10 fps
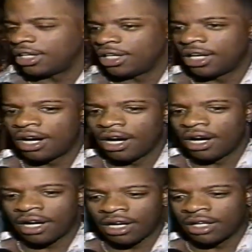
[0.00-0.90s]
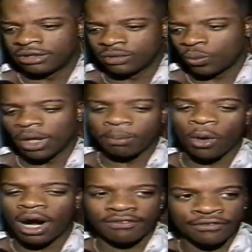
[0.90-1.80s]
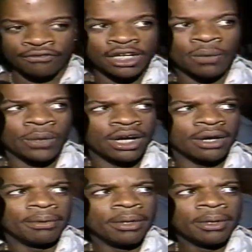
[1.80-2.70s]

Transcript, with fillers: and uh, one more. I forget where.